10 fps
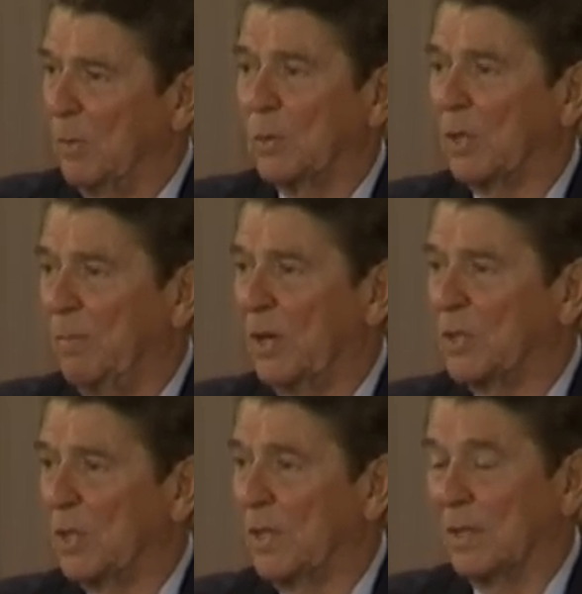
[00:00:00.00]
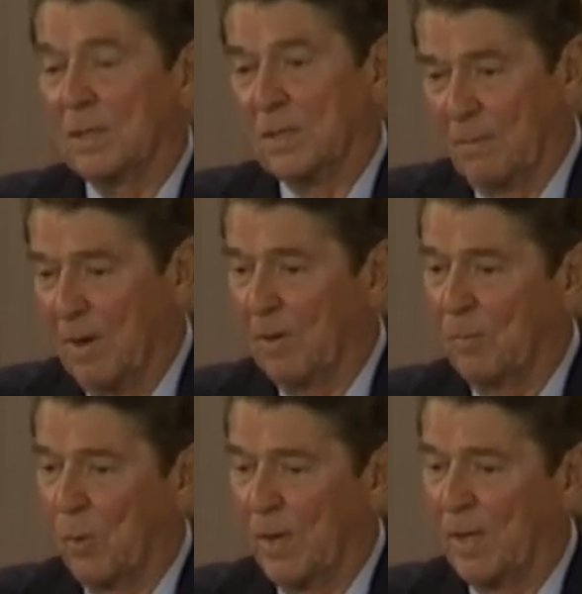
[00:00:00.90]
both the budget, and tomorrow
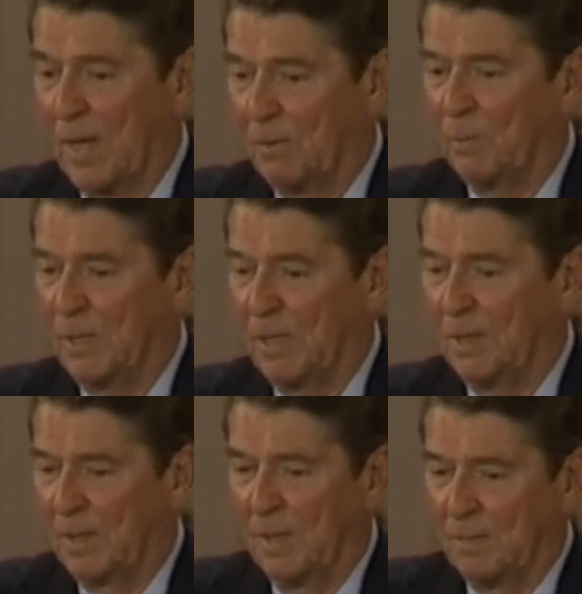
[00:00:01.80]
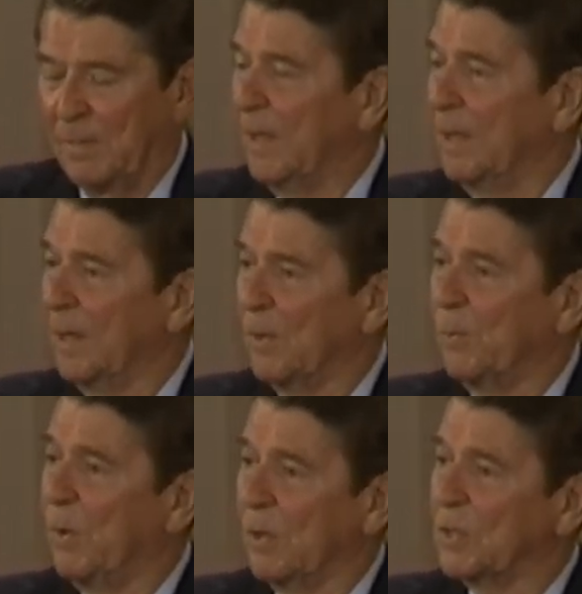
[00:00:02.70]
morning I will be making another
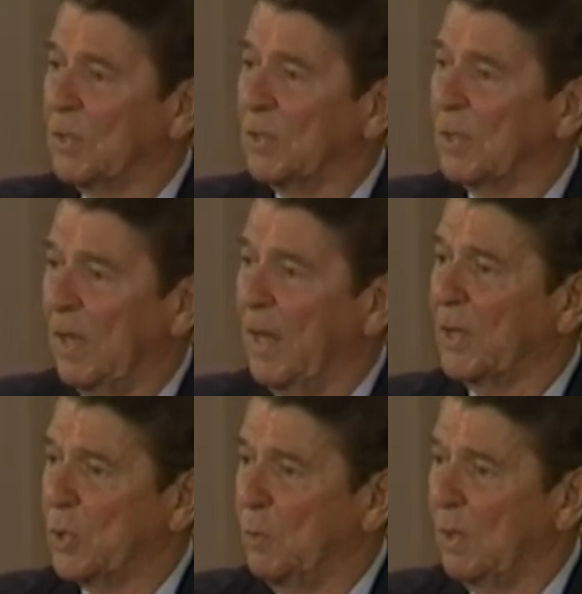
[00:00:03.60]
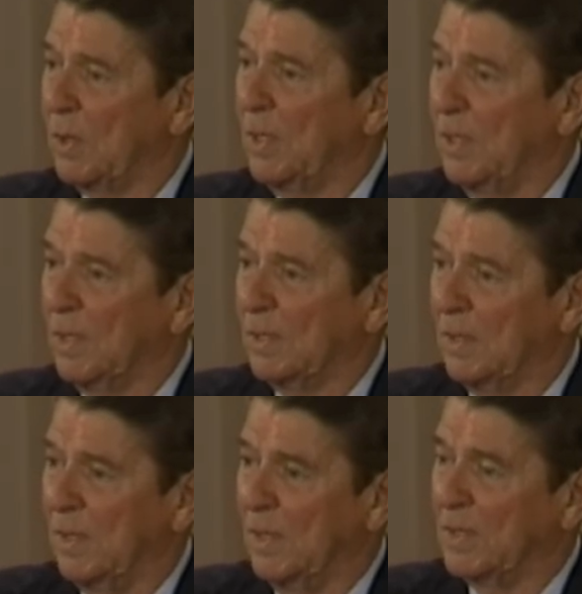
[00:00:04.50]
appearance in connection with the
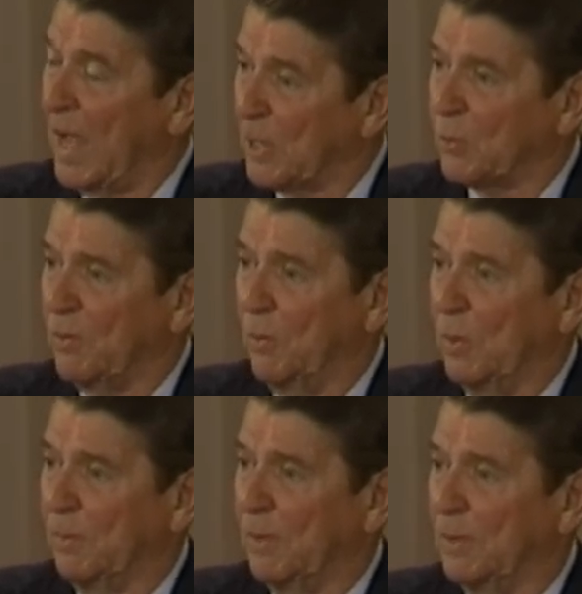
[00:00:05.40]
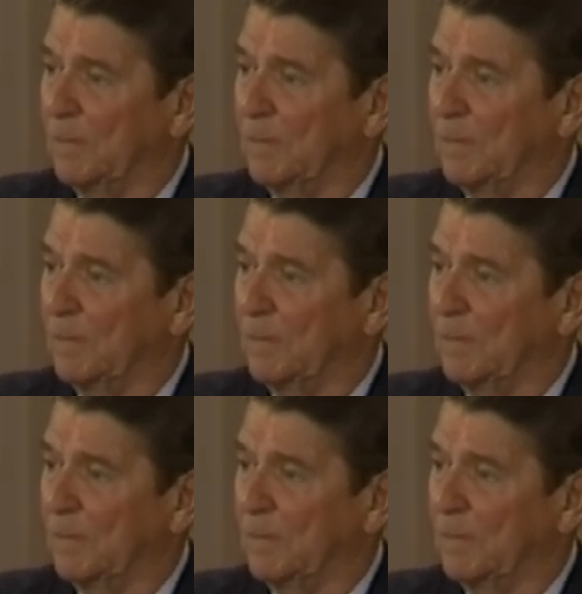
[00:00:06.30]
tax reform.